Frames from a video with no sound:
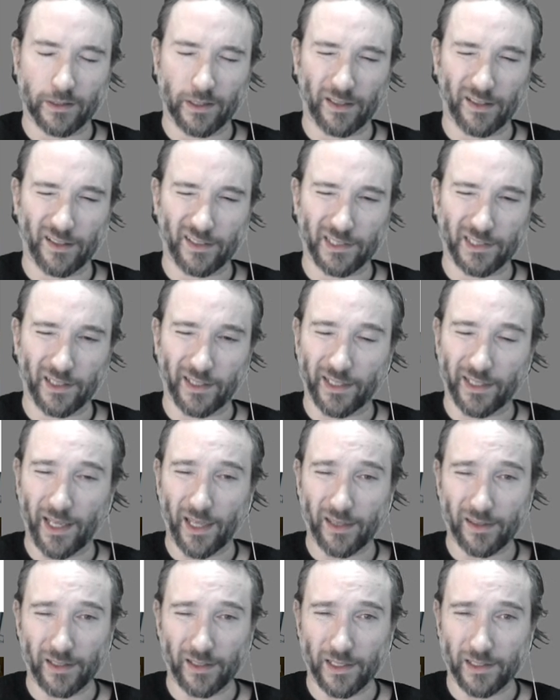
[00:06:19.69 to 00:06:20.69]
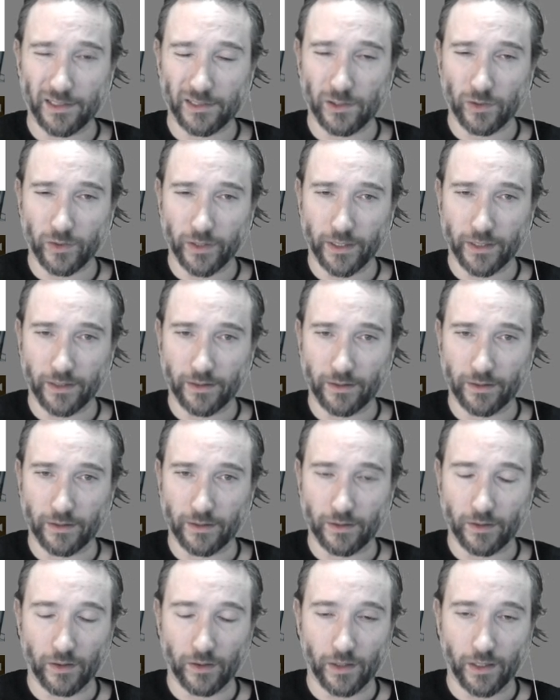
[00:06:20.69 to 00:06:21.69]
And there's like an Ethernet socket
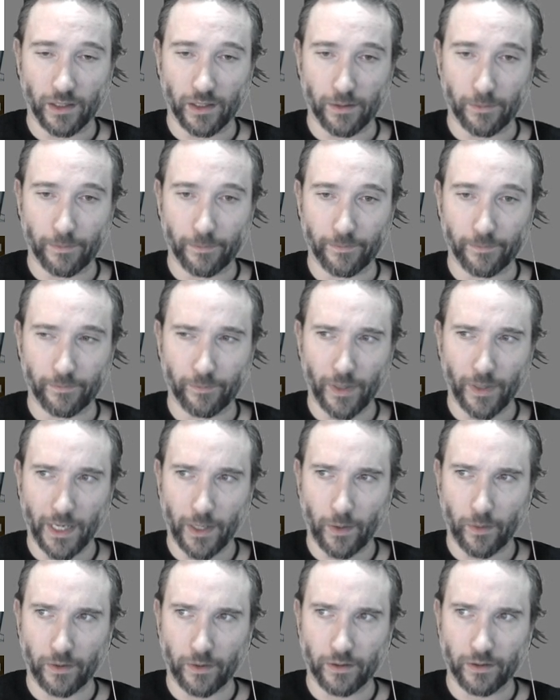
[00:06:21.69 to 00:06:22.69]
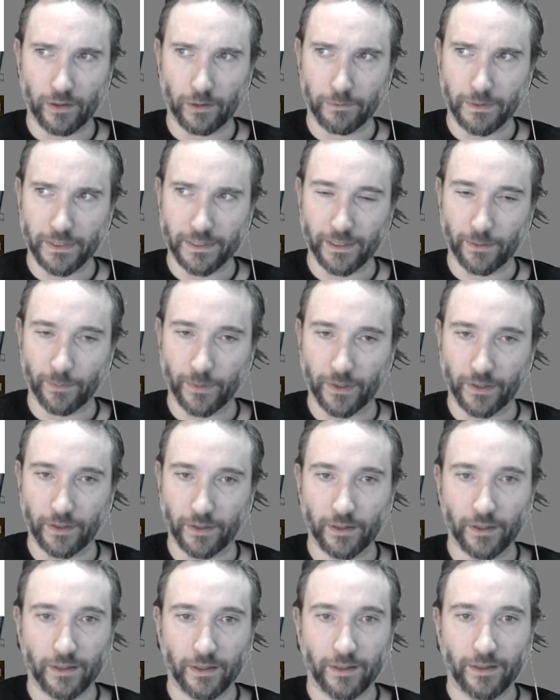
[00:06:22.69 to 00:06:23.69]
and power and a reset button.